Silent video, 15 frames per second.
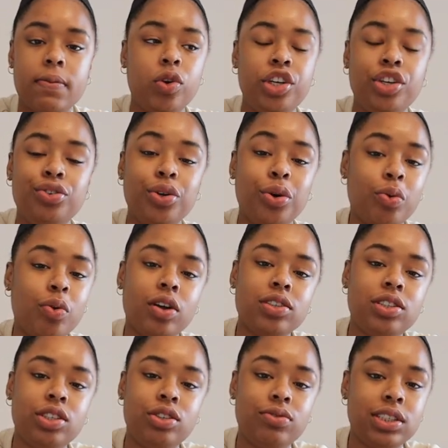what you don't
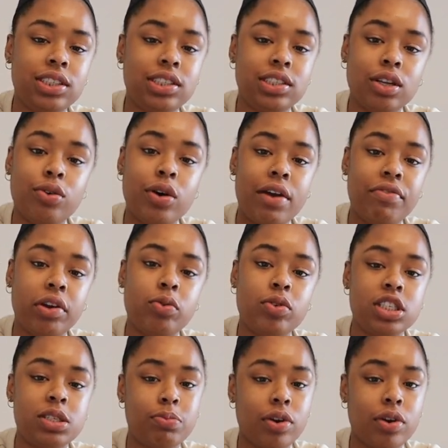want to do is slow everyone's